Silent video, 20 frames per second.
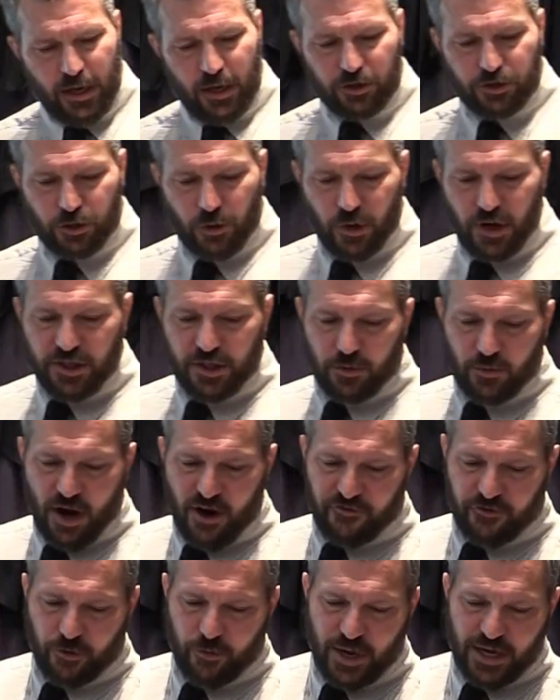During the
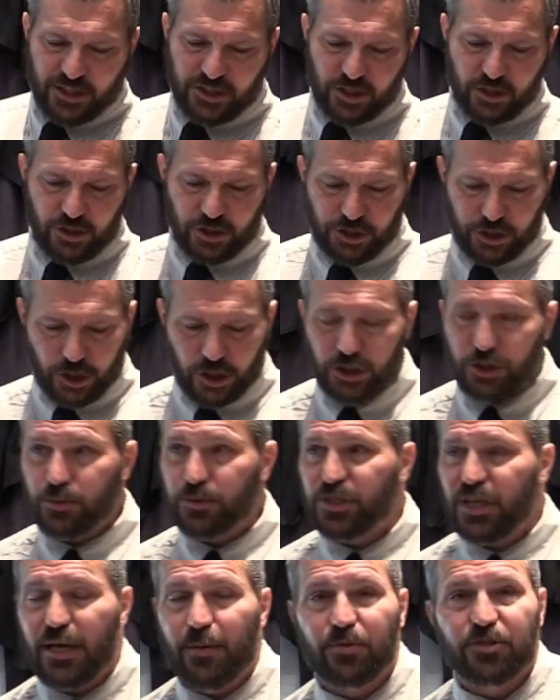Reformation, the church
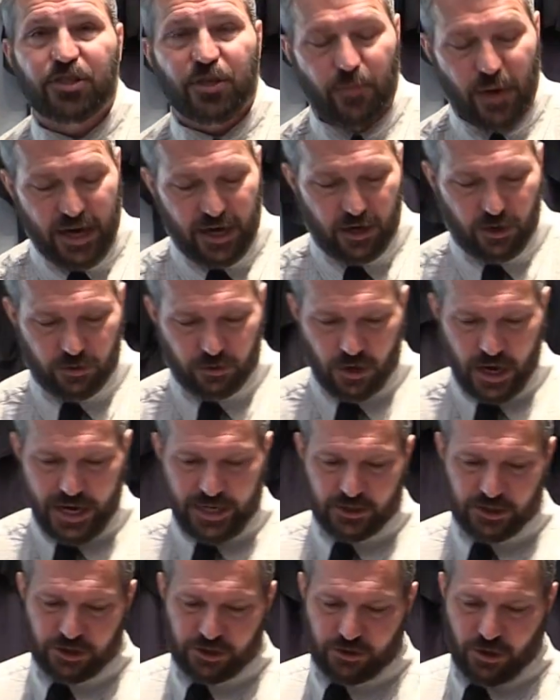was able to make
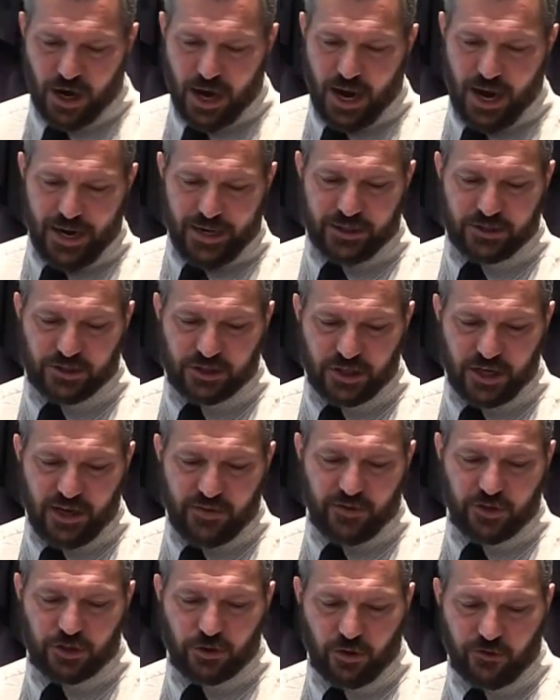great strides,
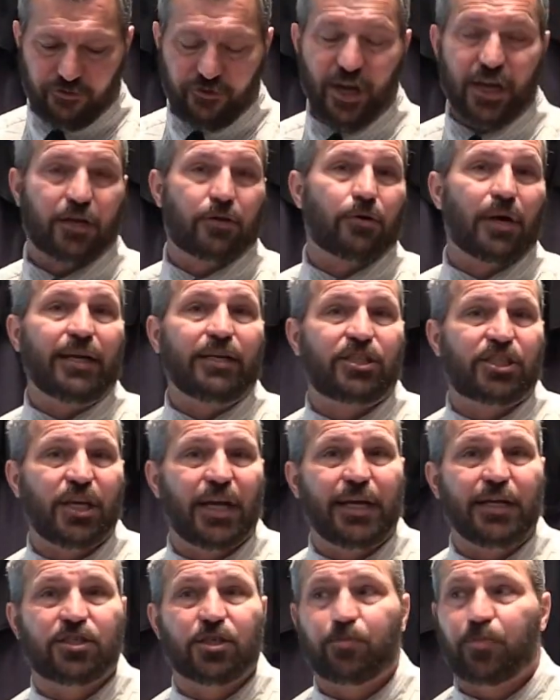even to effect great
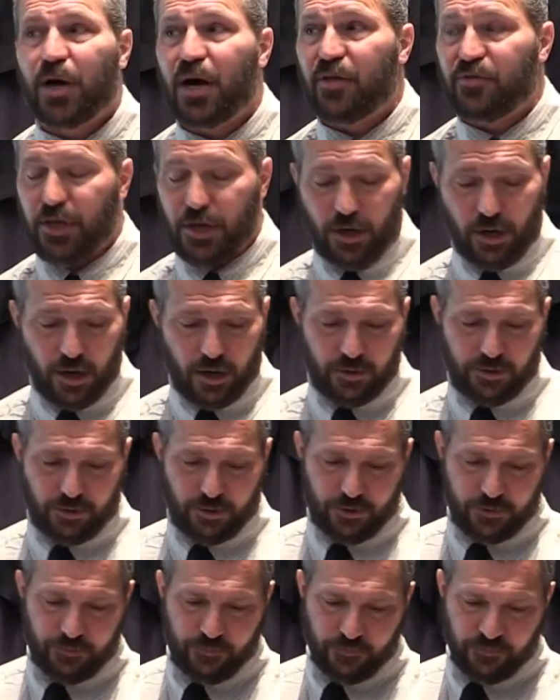change upon the
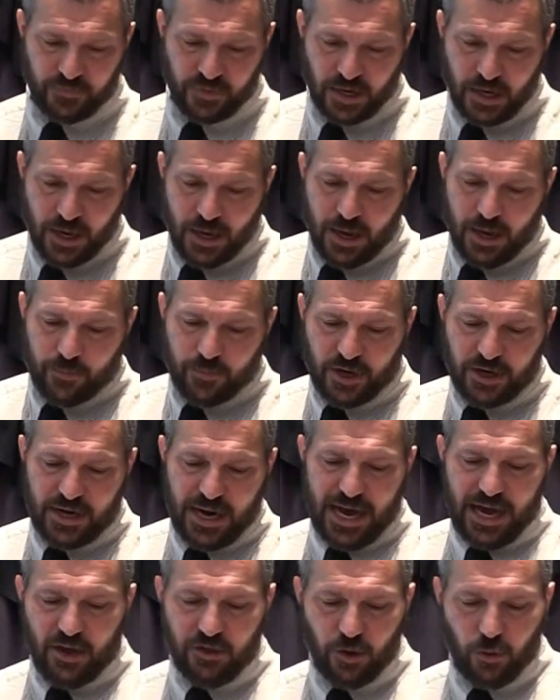earth. But
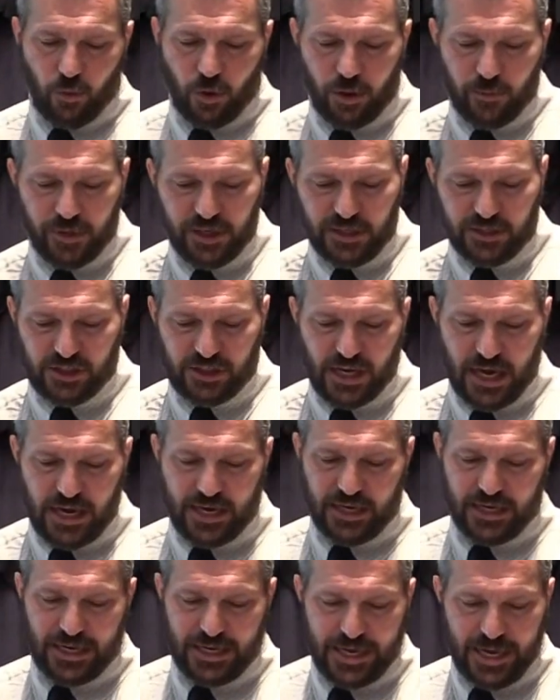now the woman is
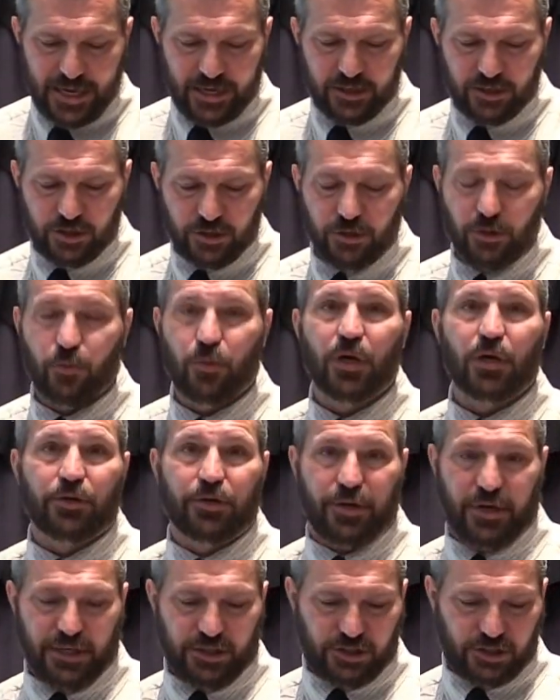taken again into the
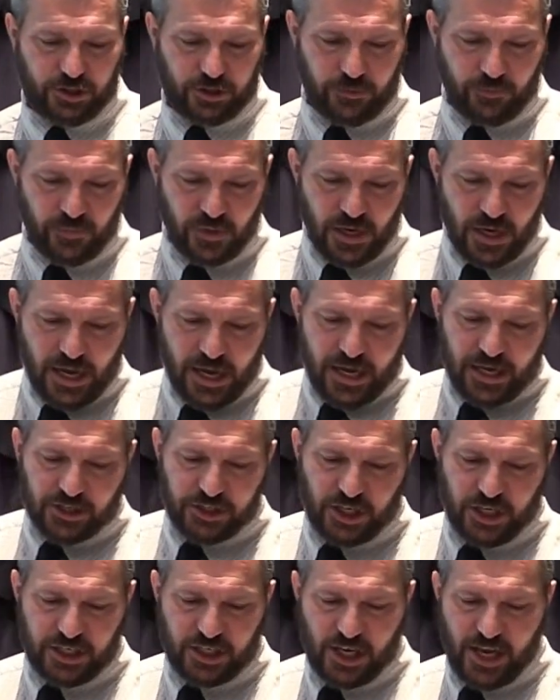wilderness.
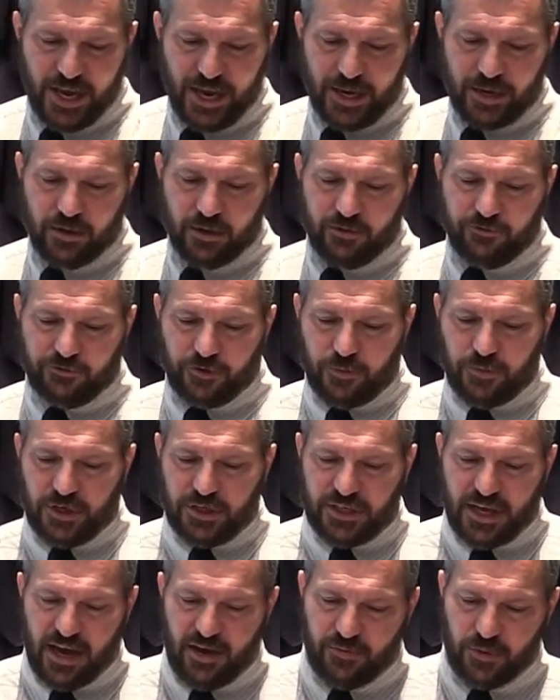She's hidden from the
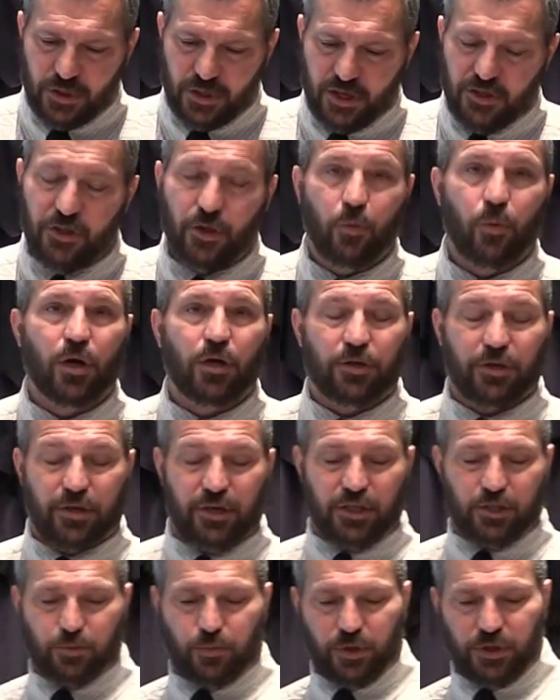devil in the
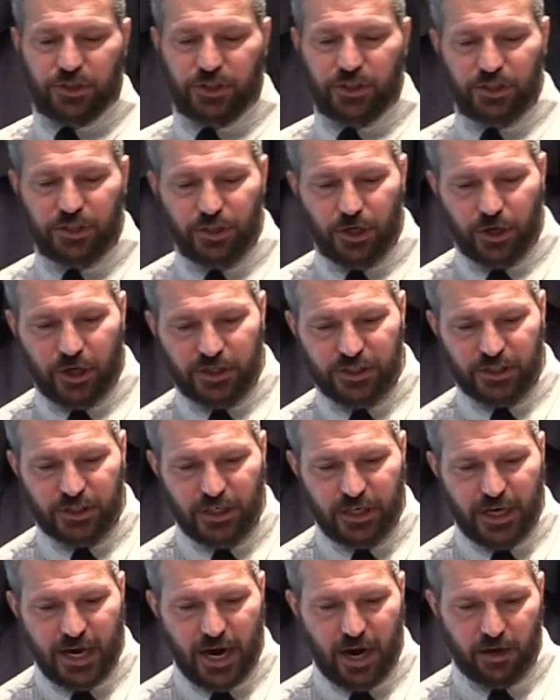wilderness where she's nourished
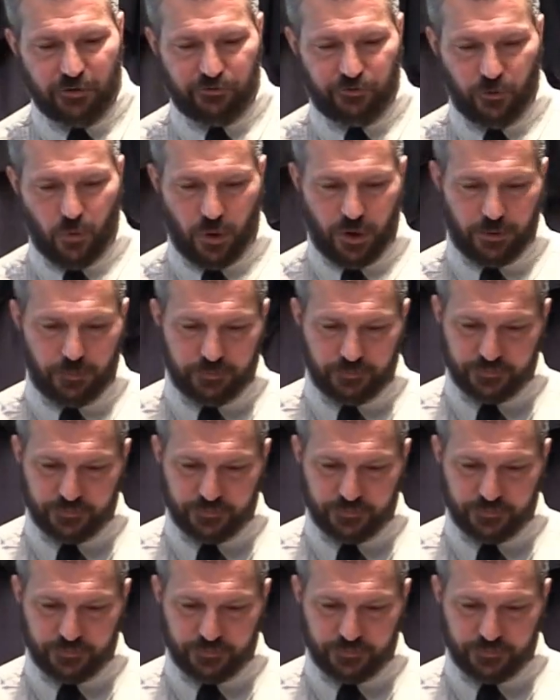and cared for.